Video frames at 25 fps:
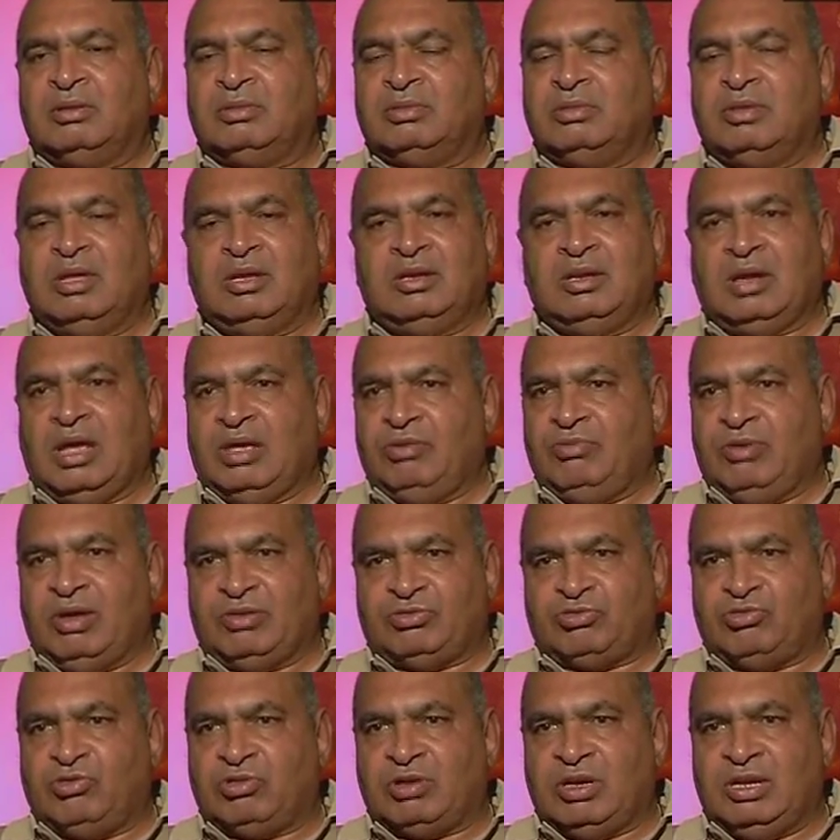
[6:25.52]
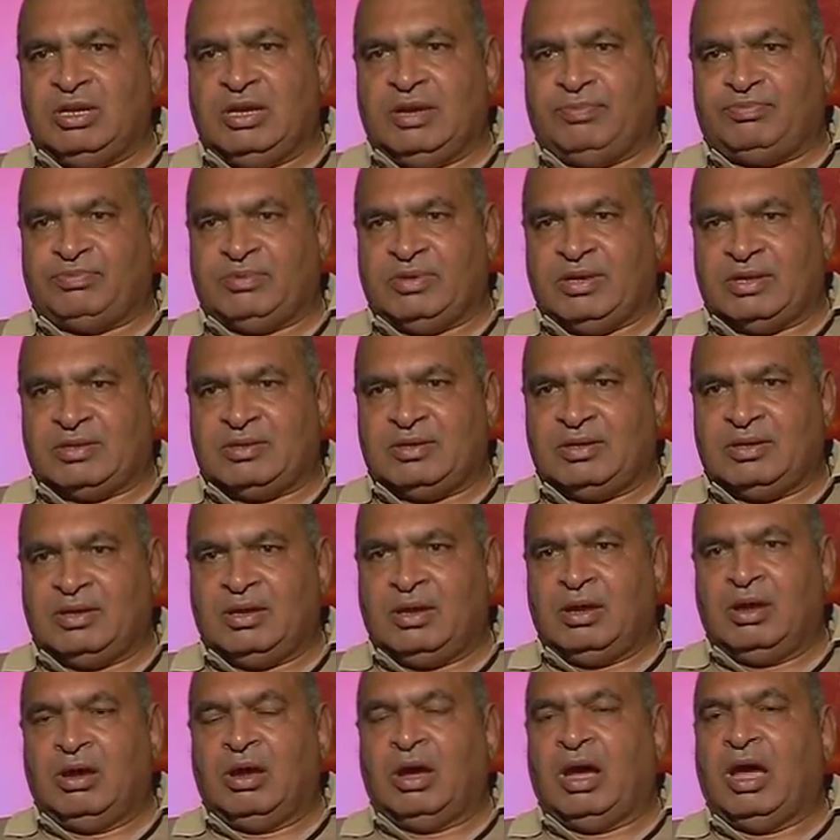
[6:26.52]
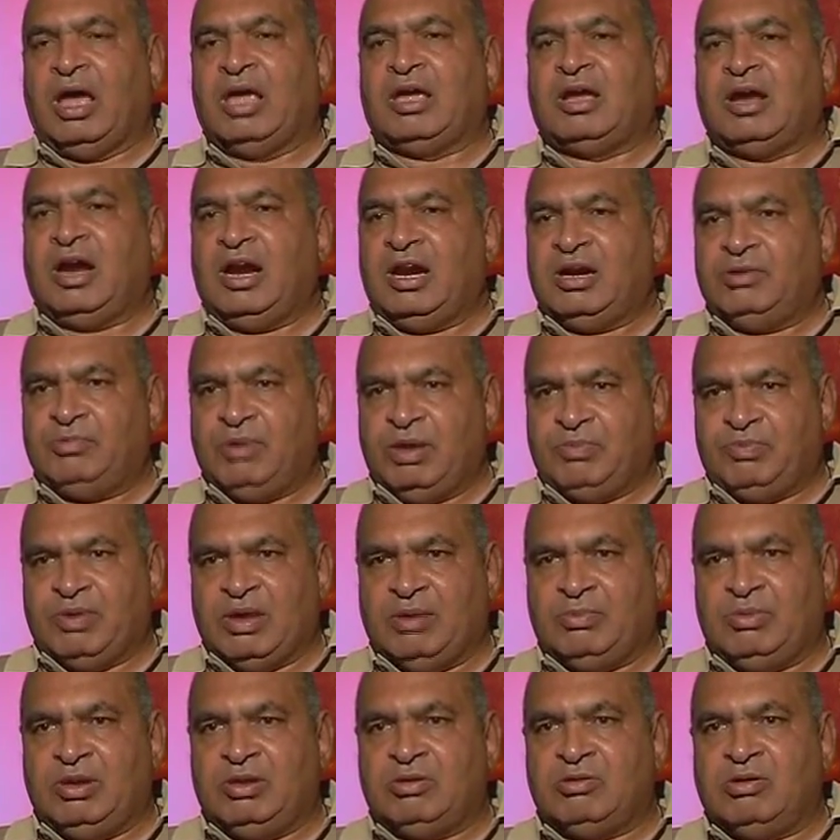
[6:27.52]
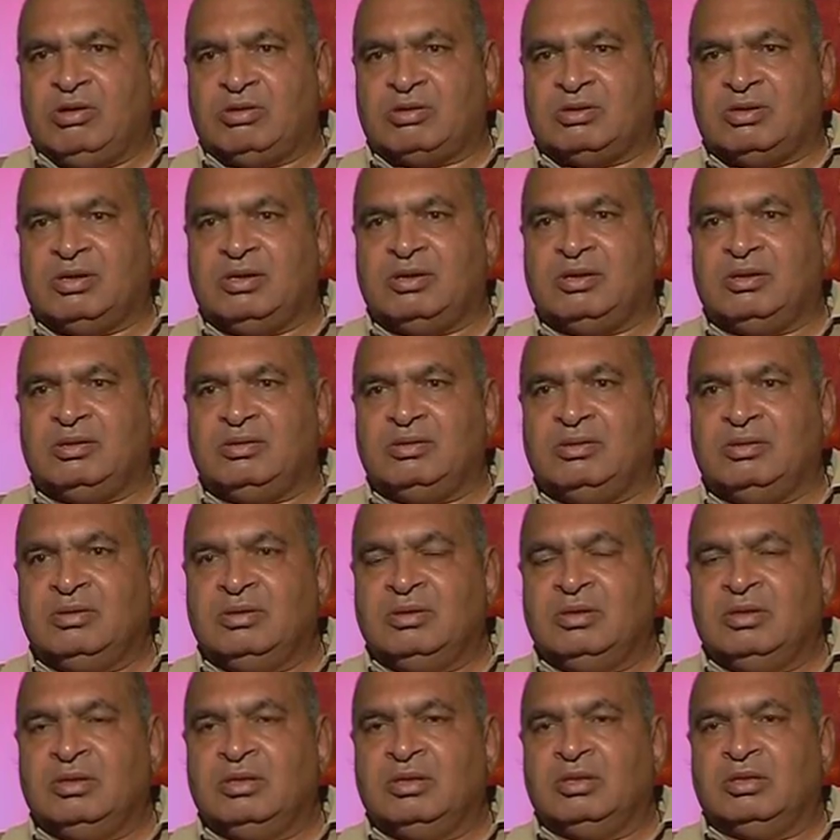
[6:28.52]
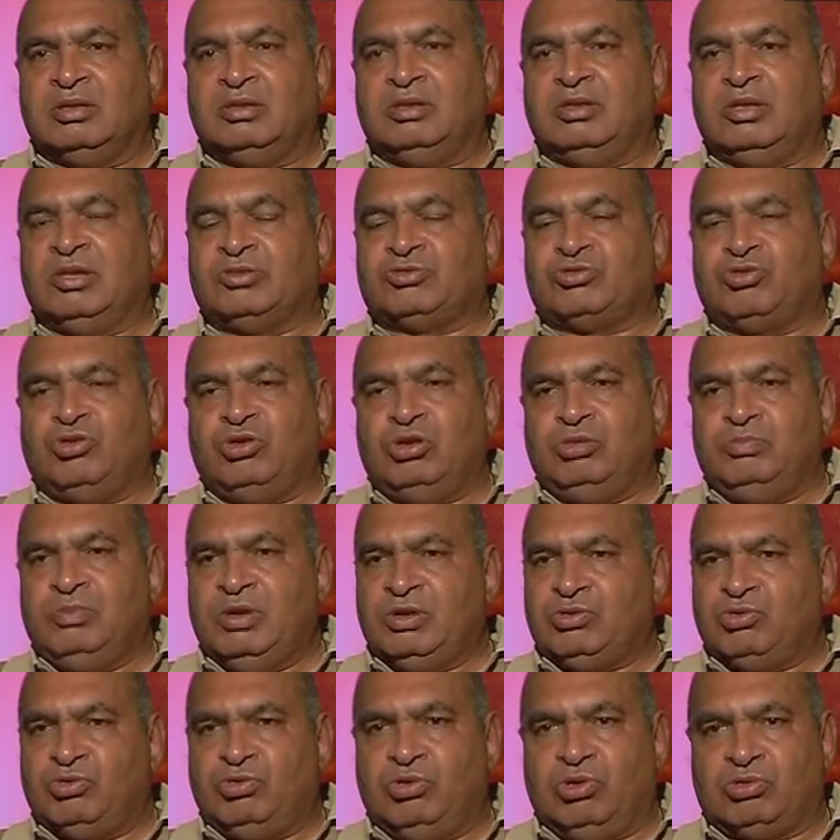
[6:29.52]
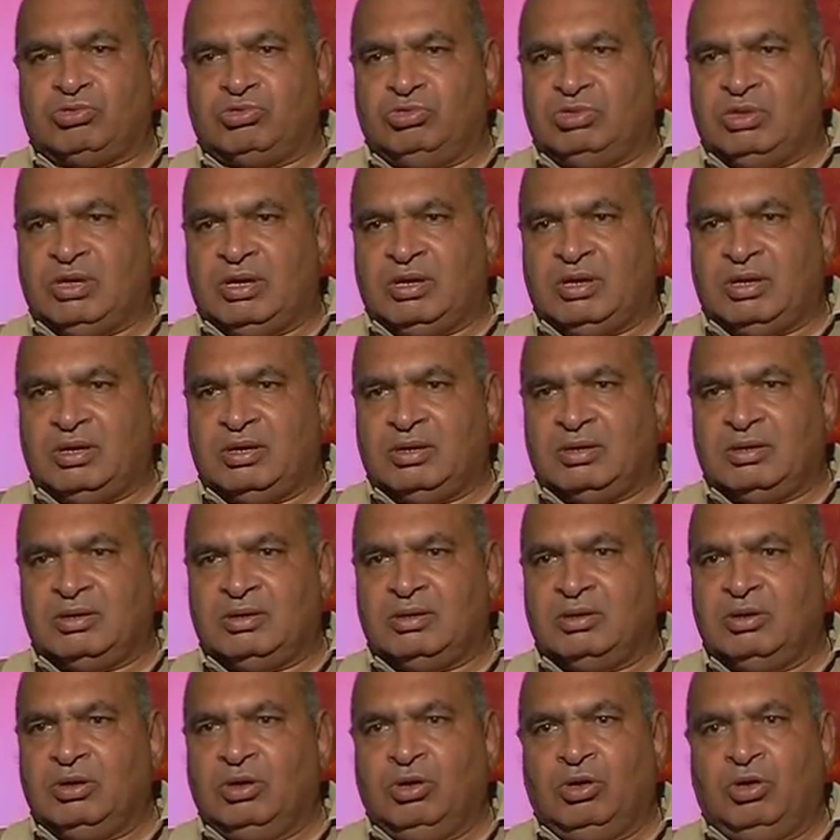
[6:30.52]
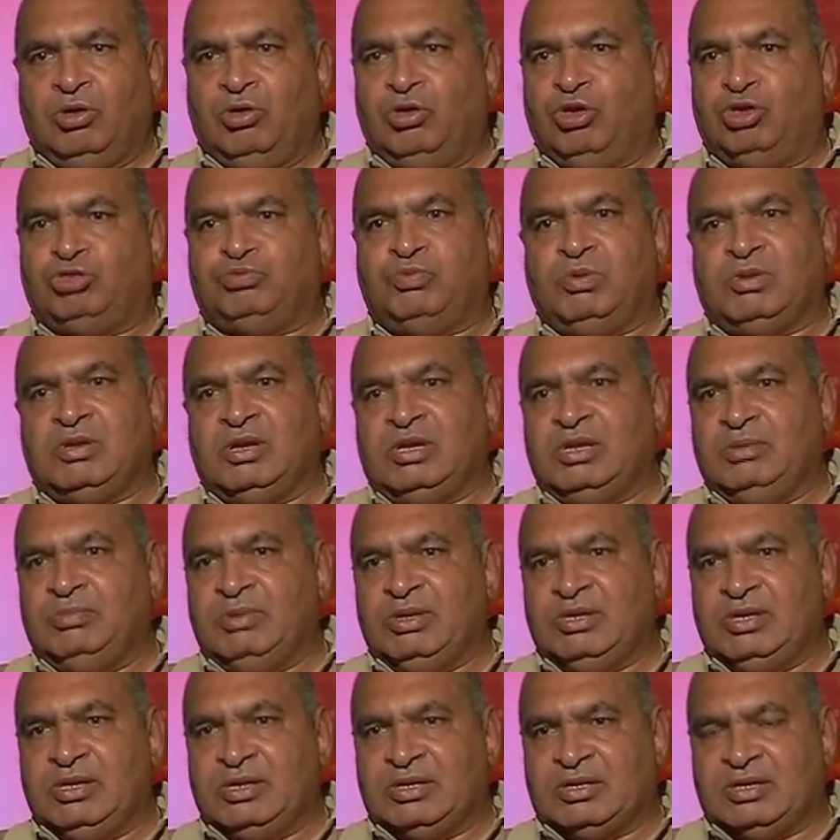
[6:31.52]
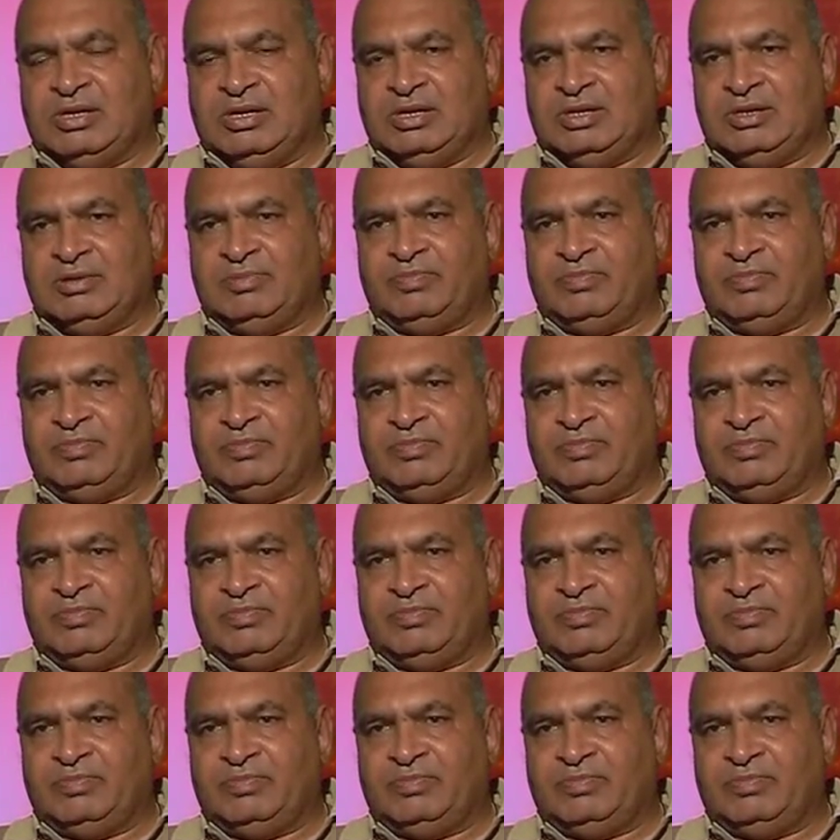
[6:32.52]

Then I was totally upset. I called my family doctor. He has told me to go to the hospital immediately.